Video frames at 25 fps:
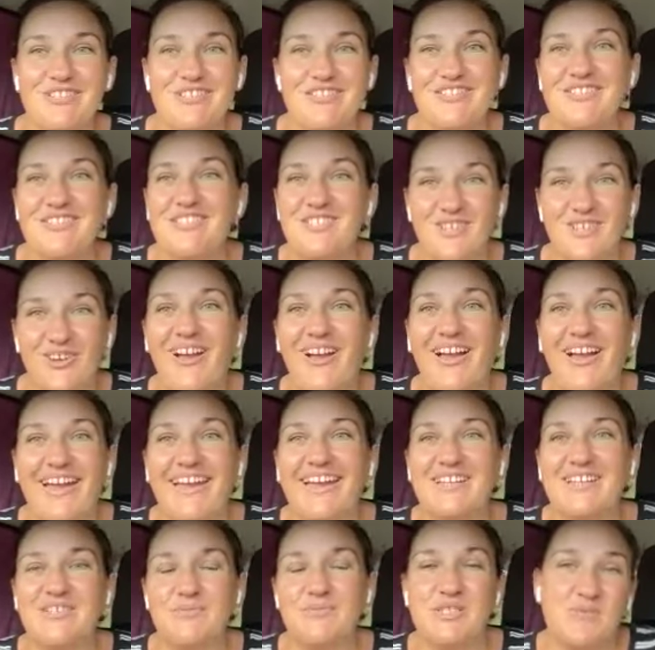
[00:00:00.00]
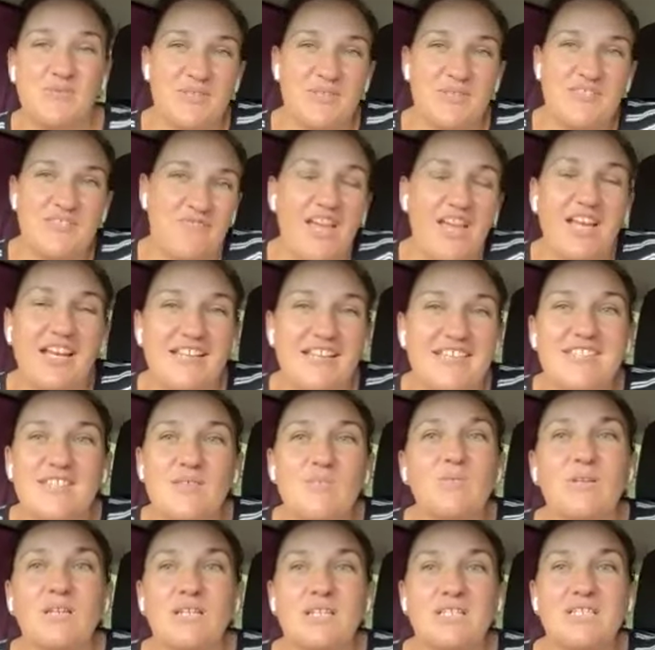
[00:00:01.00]
was the diet, which was fairly
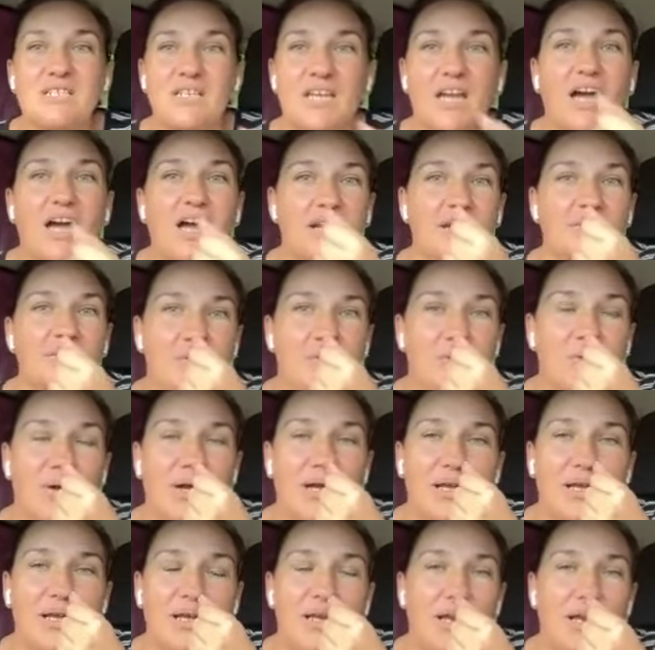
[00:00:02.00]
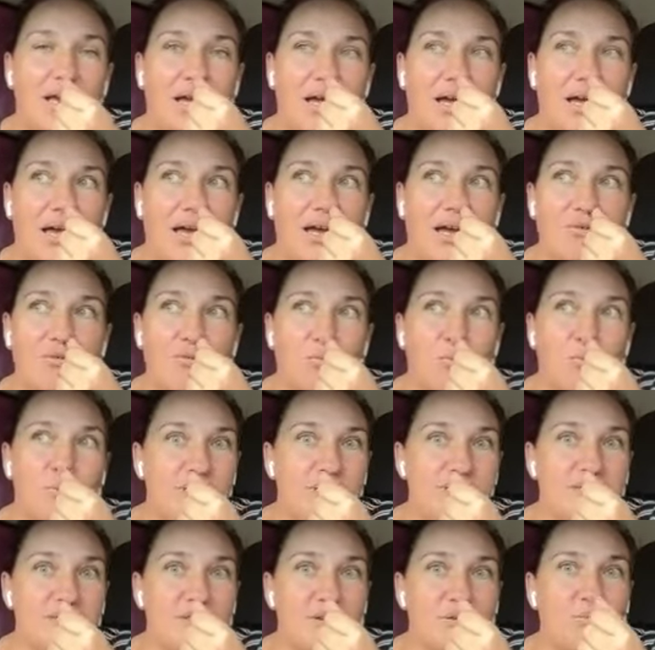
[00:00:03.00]
similar to carnivore,
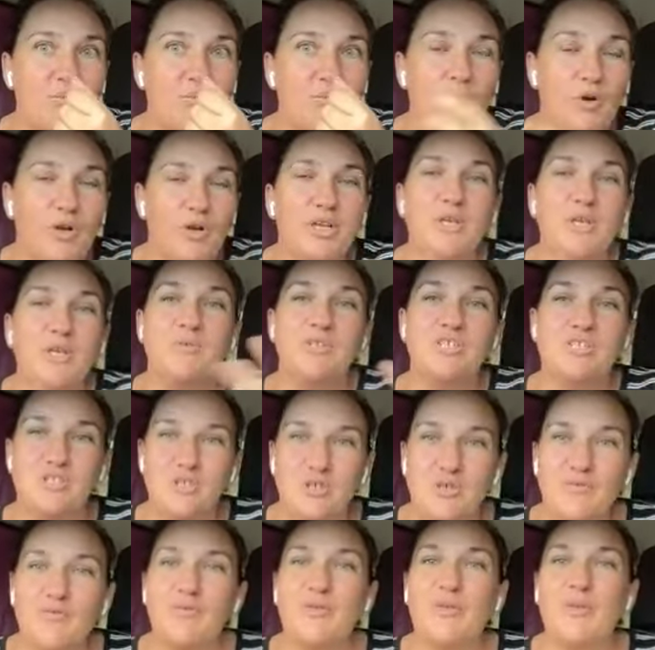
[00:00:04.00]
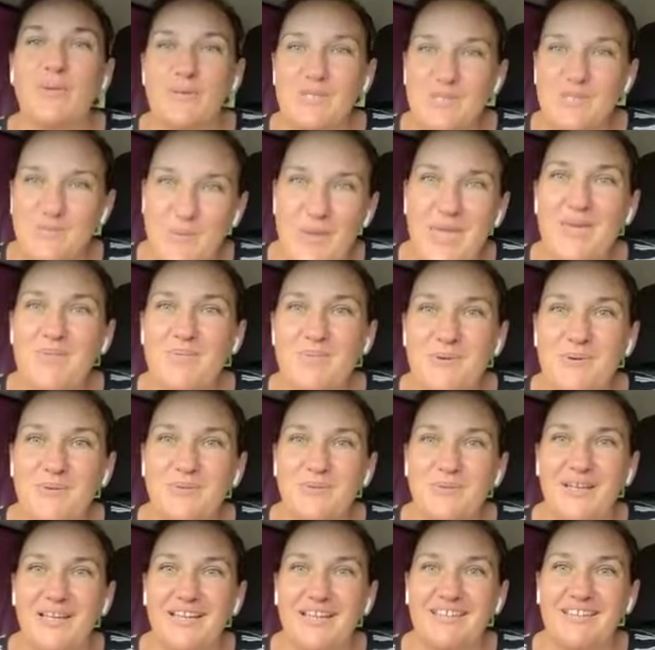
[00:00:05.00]
was what you would do for those
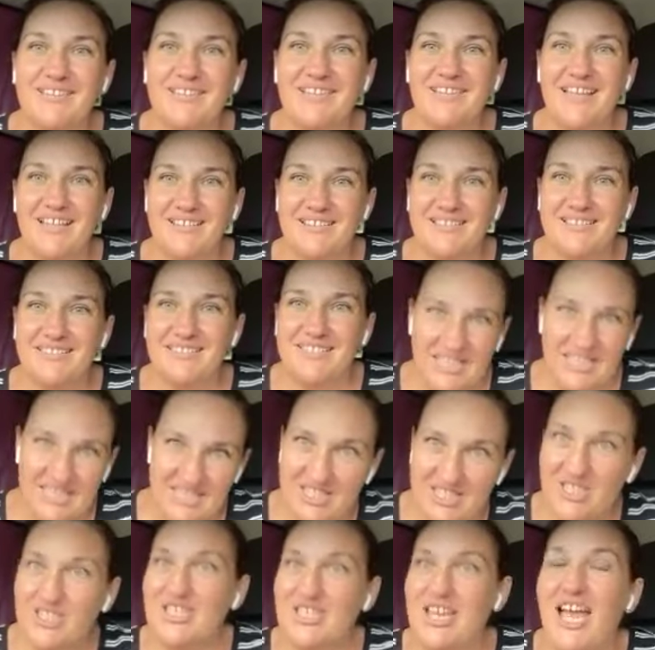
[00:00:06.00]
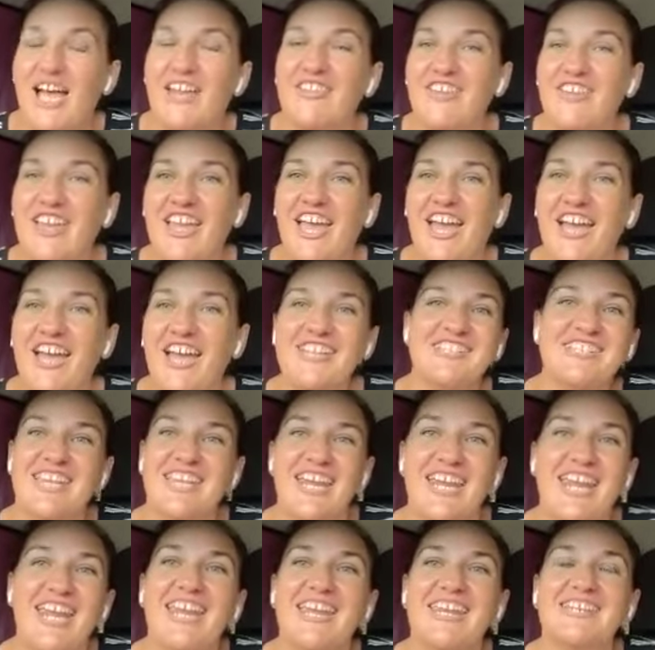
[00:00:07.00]
people. Like, that's just how they had
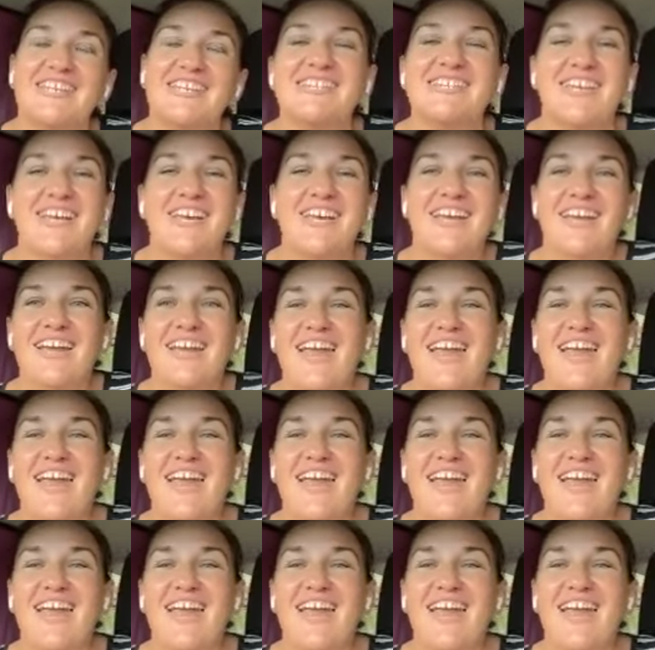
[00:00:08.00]
to eat.